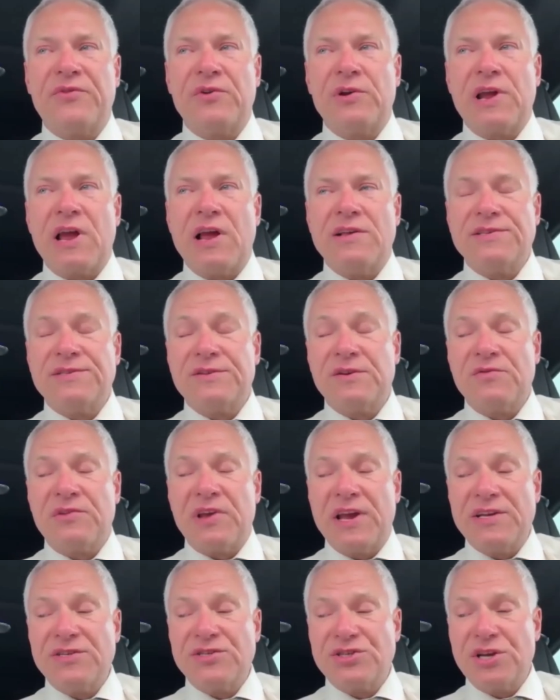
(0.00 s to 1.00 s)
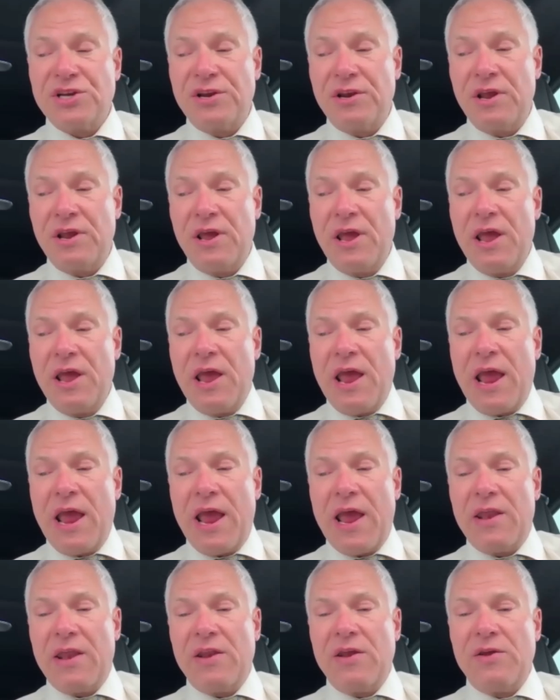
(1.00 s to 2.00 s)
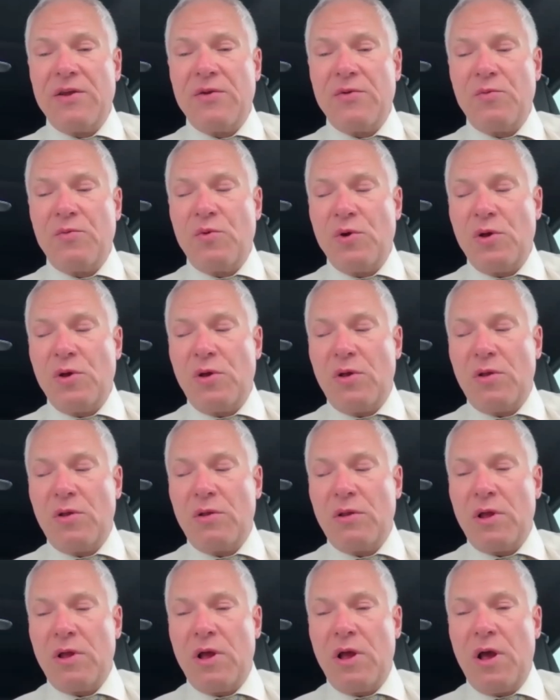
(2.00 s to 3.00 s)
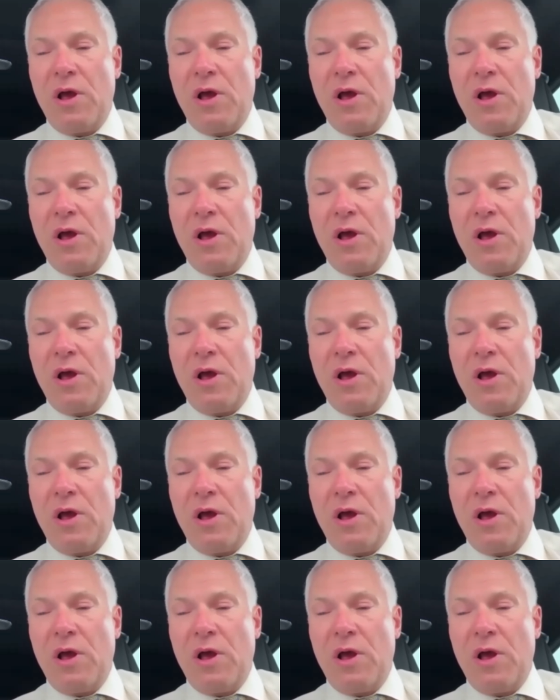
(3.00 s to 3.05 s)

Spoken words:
for consultation, and it will